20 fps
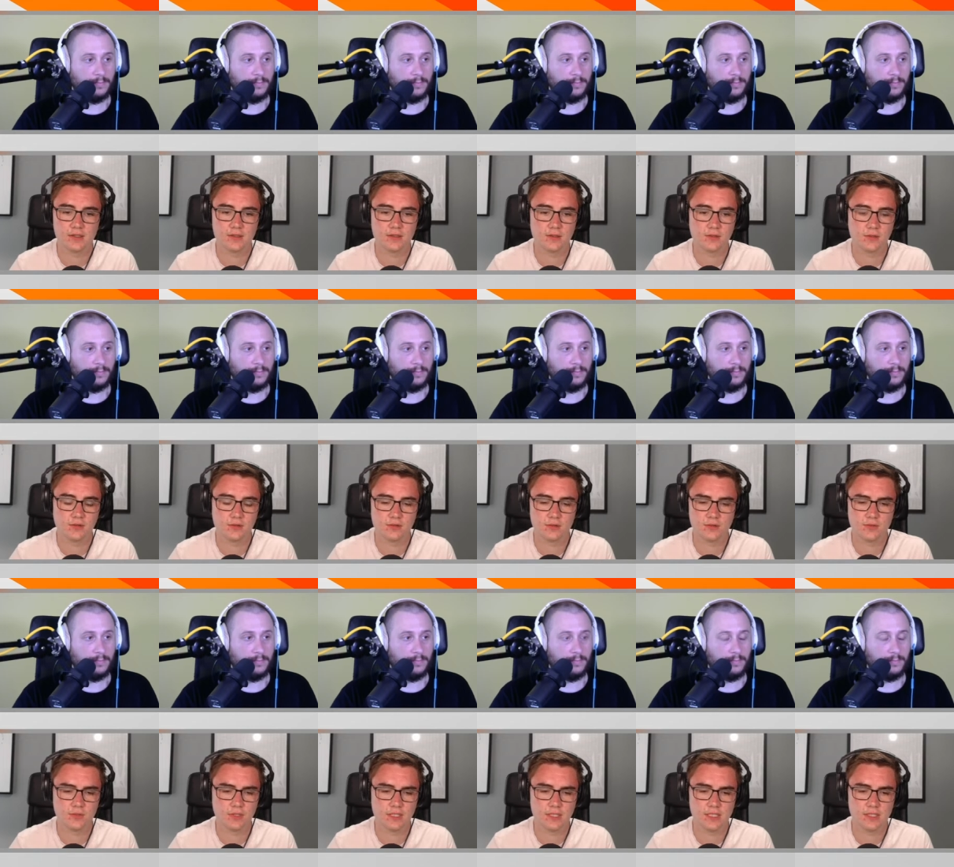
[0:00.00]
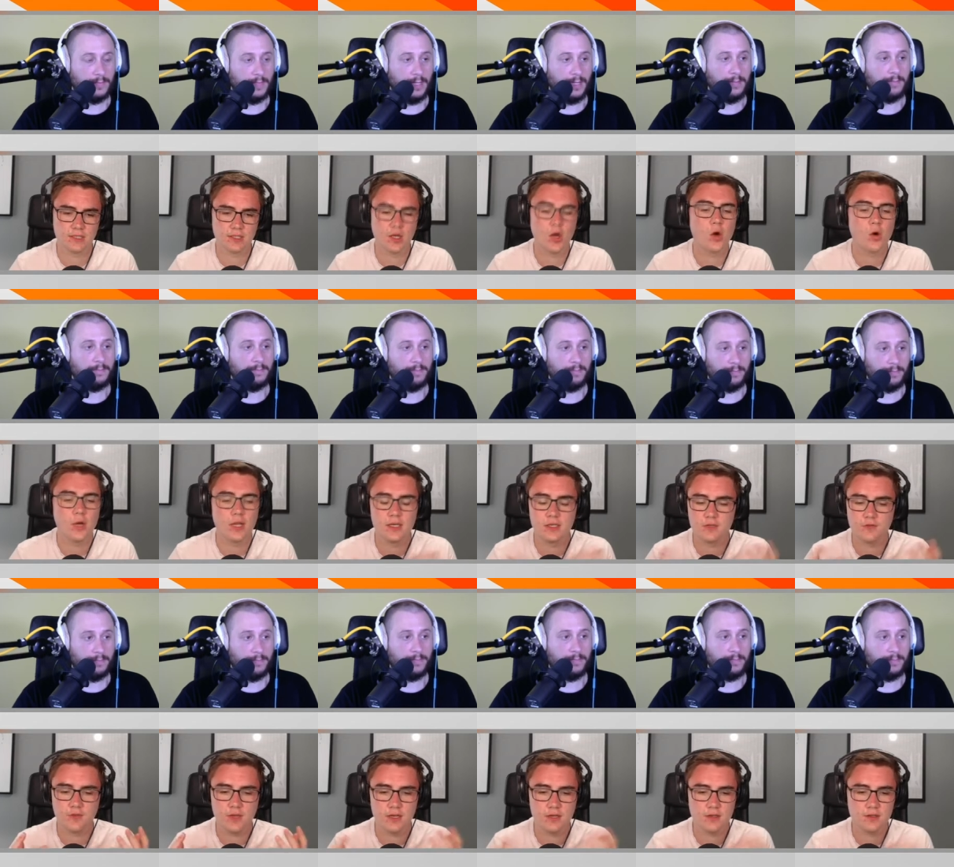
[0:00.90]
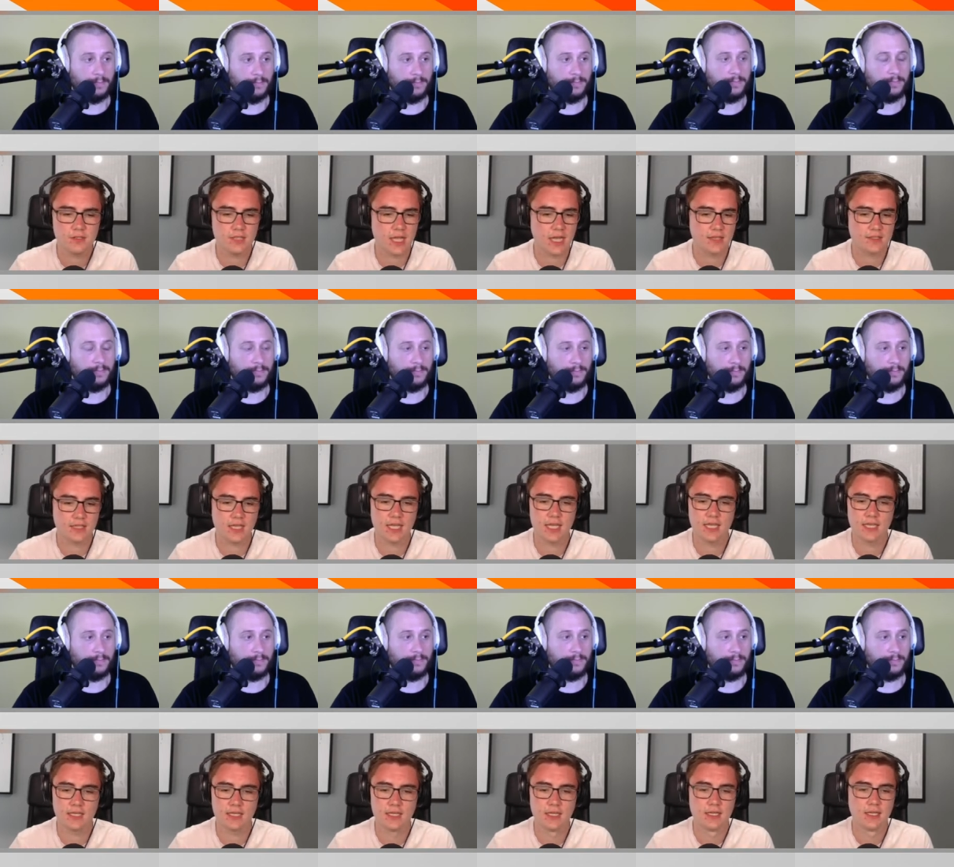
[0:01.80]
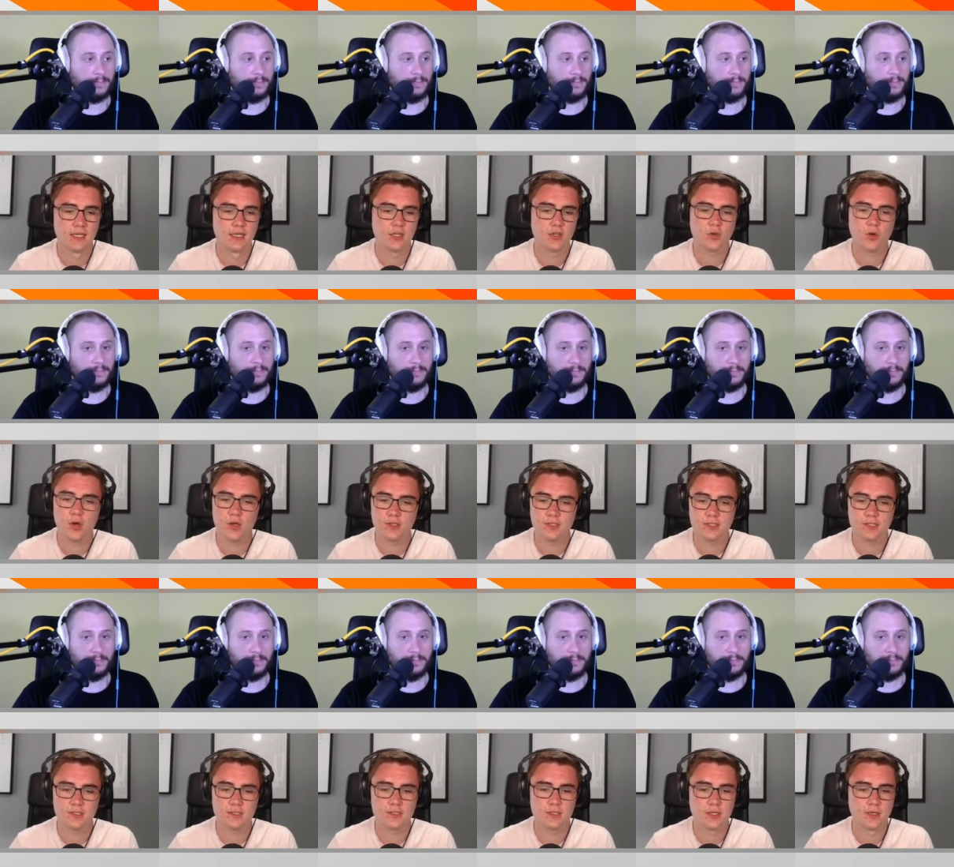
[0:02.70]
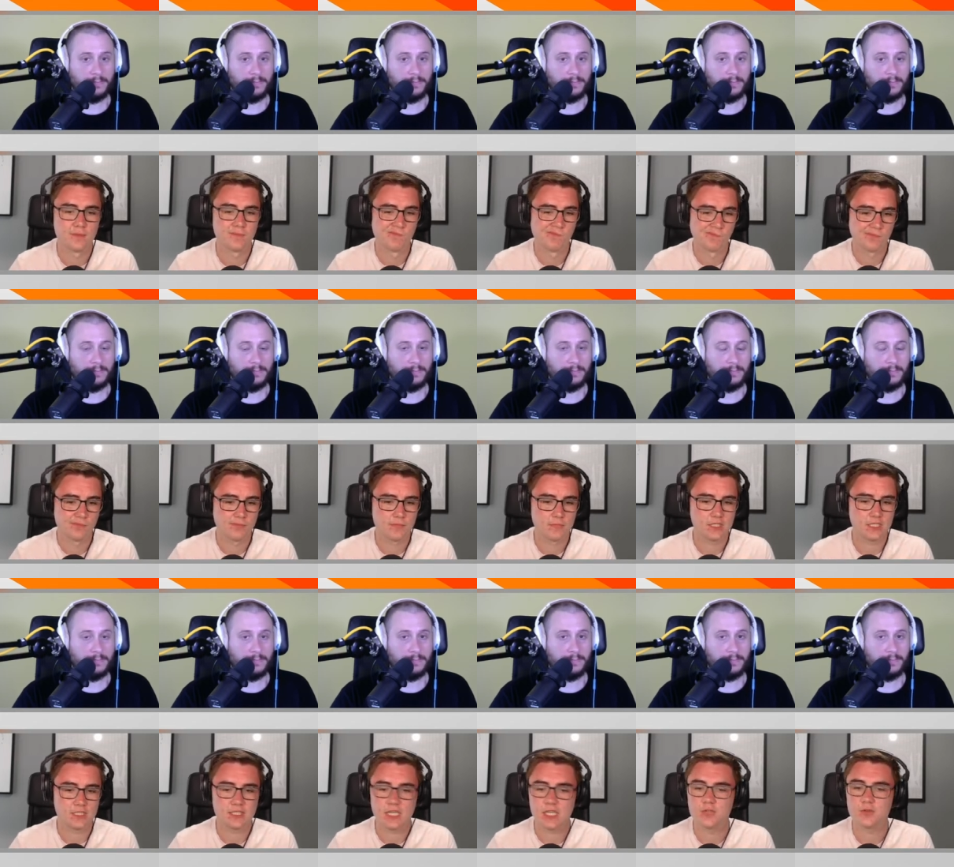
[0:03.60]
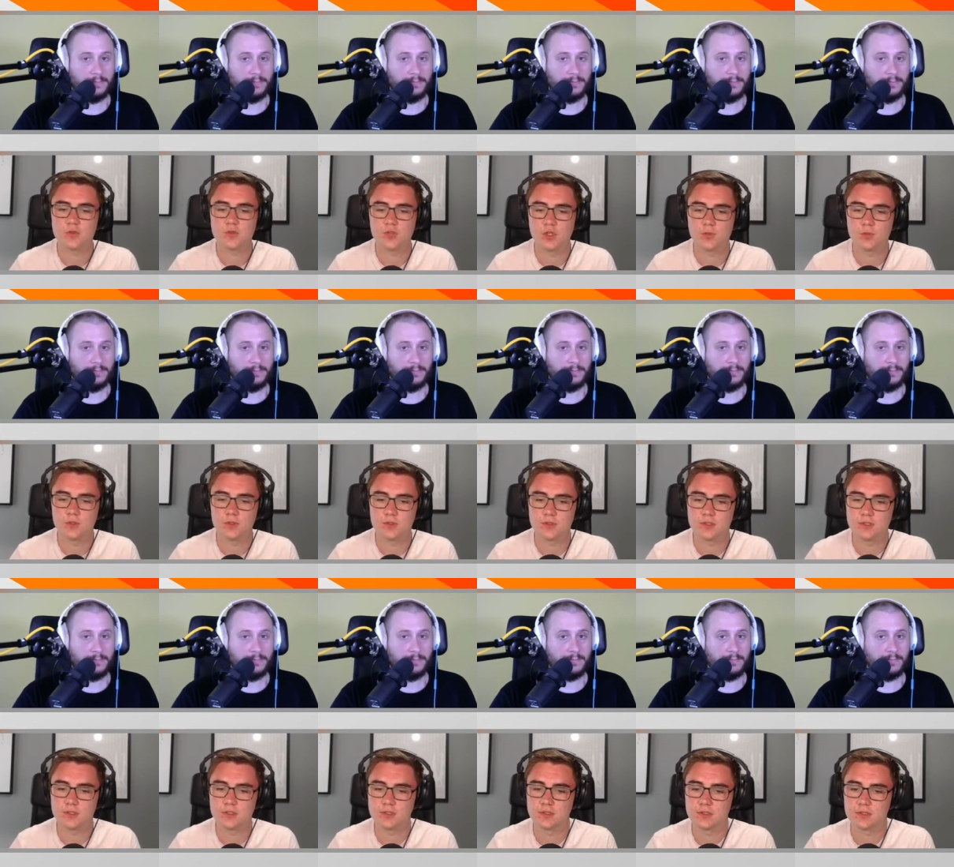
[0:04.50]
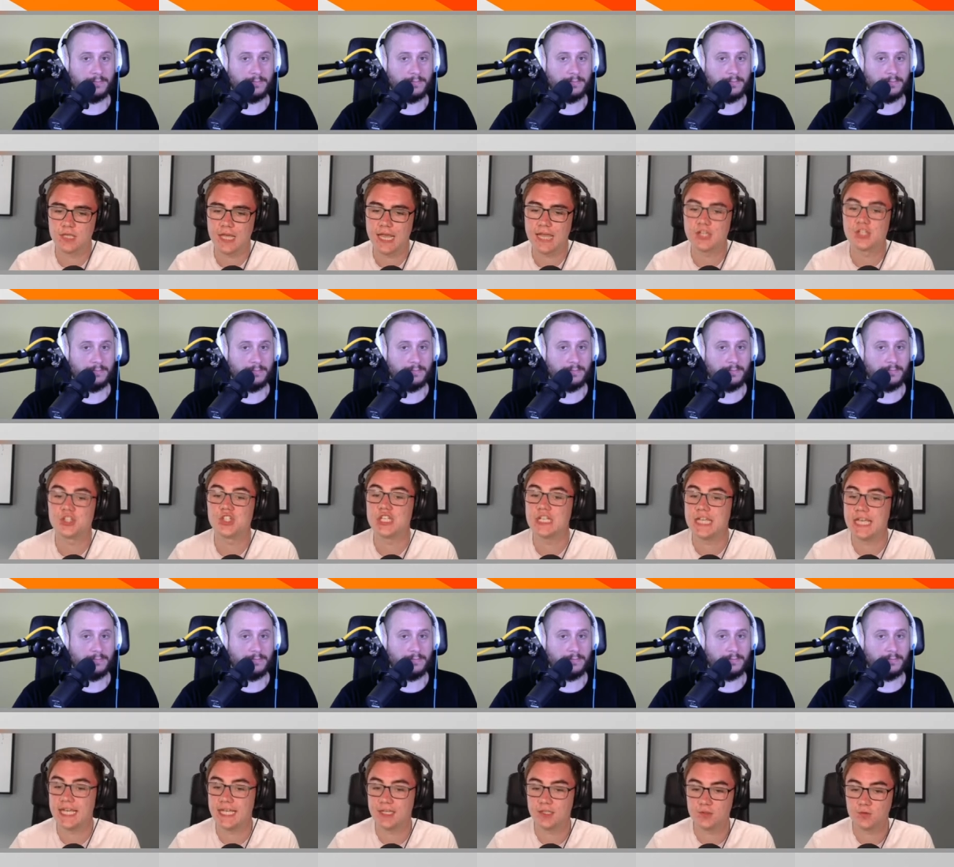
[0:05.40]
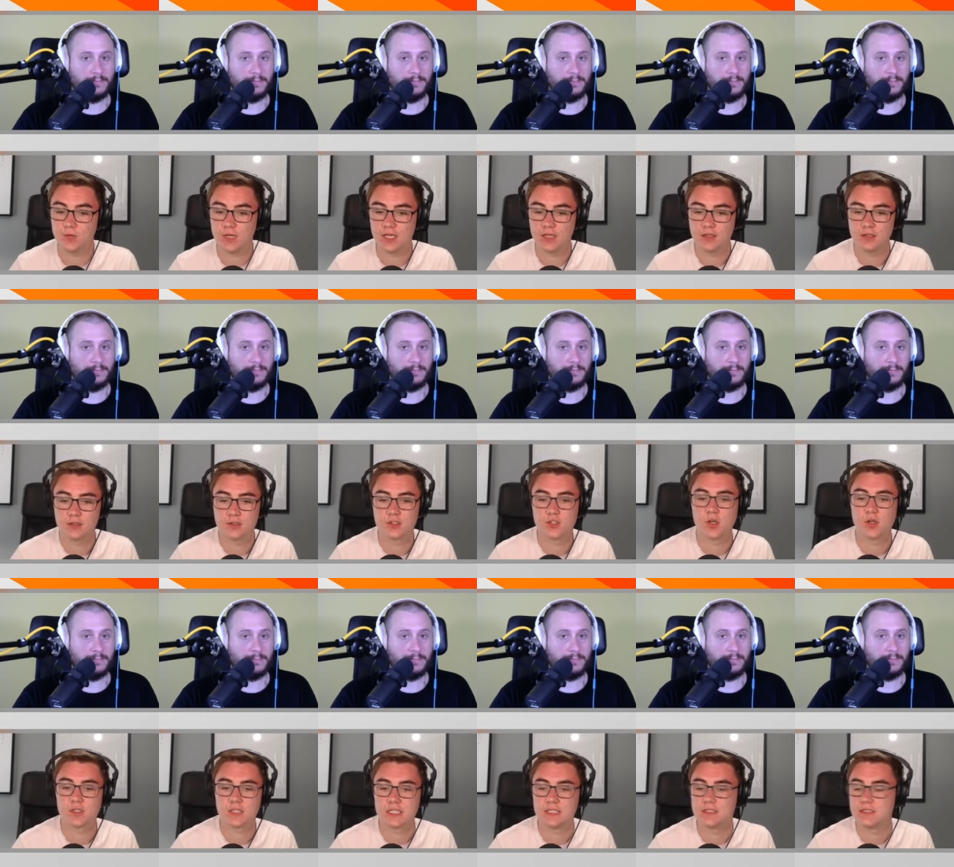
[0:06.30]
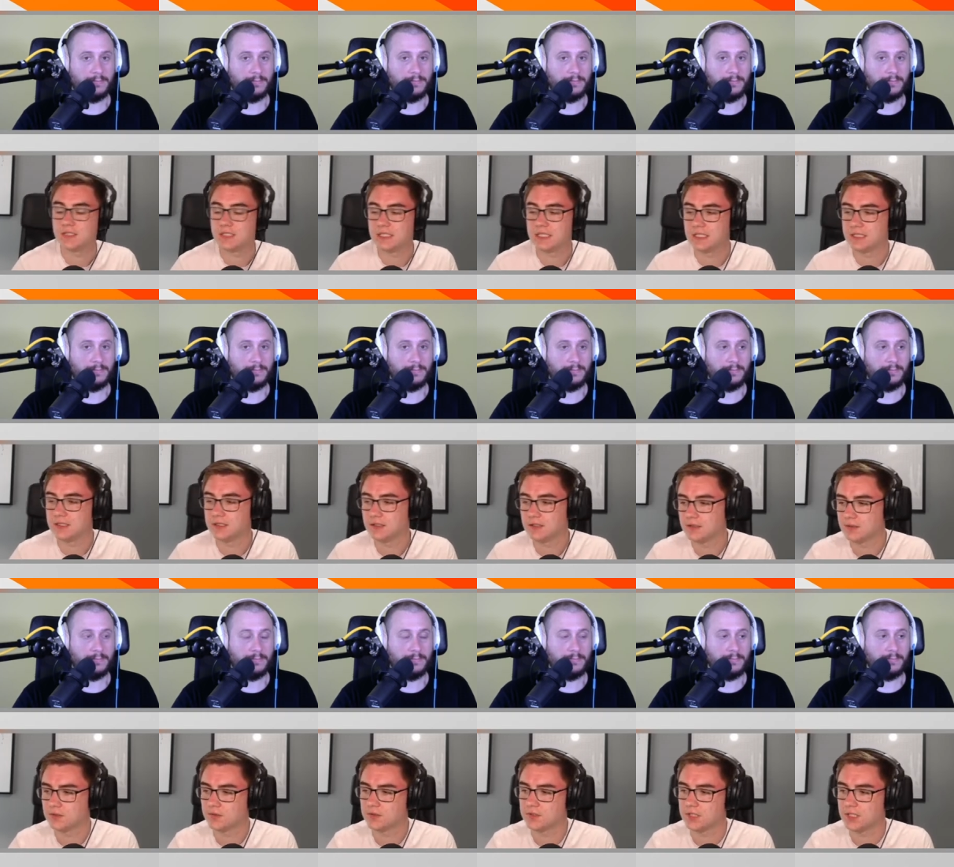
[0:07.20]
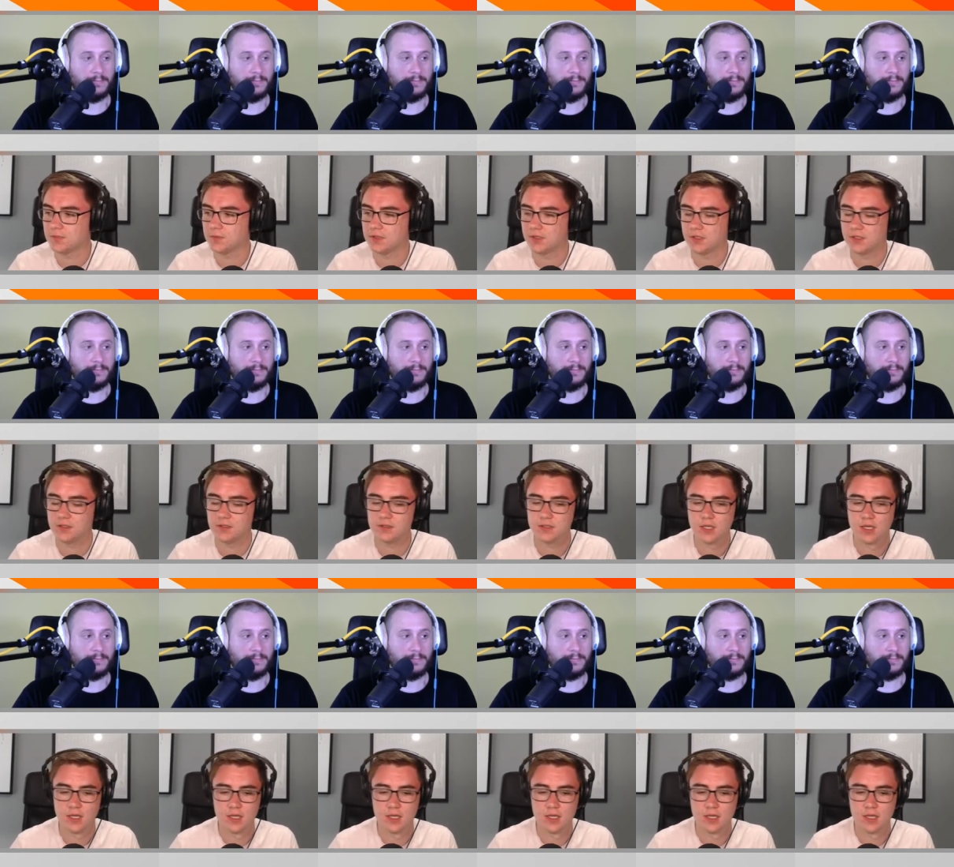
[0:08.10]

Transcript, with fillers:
Speaker 1: So it's really easy. Oh, yeah. and defenders XA crosses, successful dribbles XGA as well, shots conceded, those type of things.